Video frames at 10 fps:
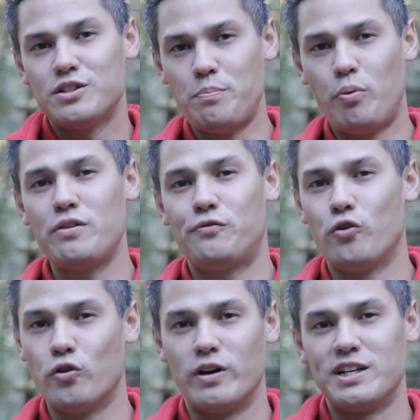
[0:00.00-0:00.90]
So point
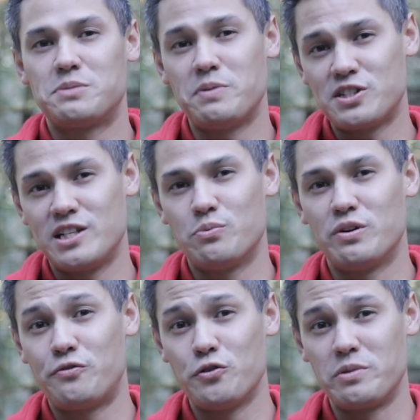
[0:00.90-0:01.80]
4, especially
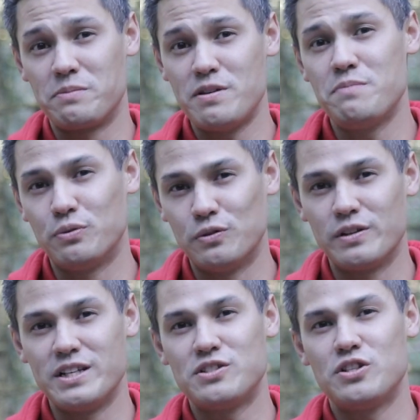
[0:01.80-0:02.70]
when filming
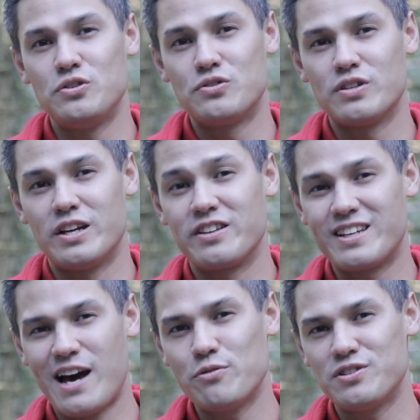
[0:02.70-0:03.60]
people, is to use the
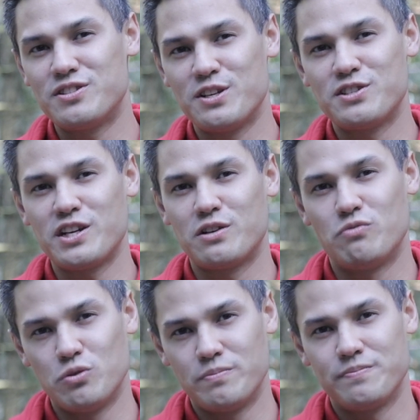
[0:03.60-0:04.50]
count to
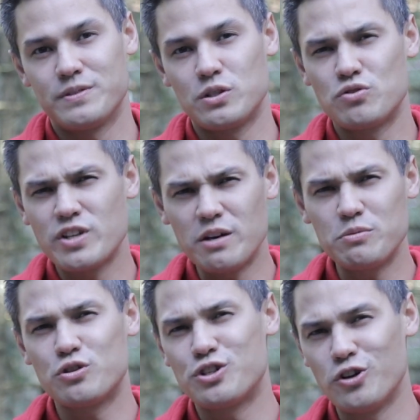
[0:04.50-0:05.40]
10-second rule. So set up
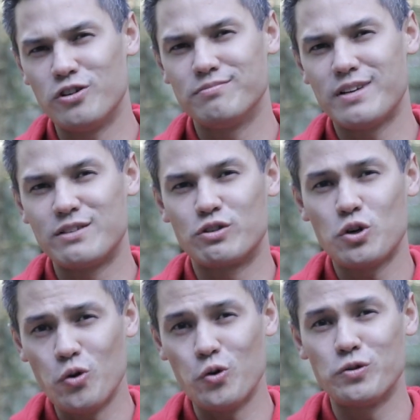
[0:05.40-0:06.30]
your shot and
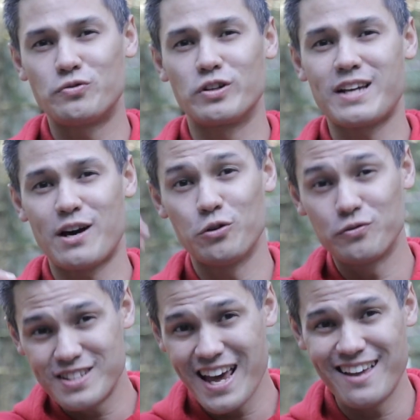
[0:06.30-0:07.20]
record for a count
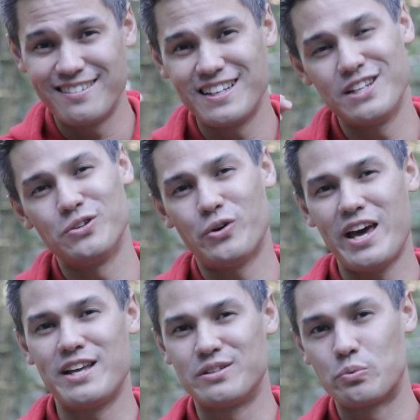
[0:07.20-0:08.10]
of 10 in your
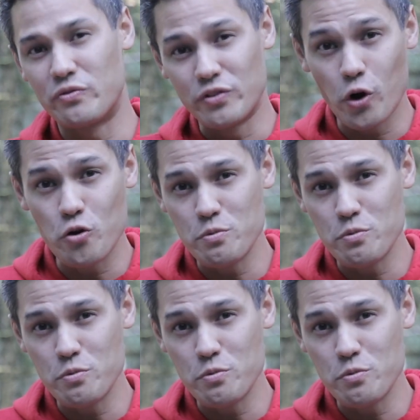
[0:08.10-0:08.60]
head with no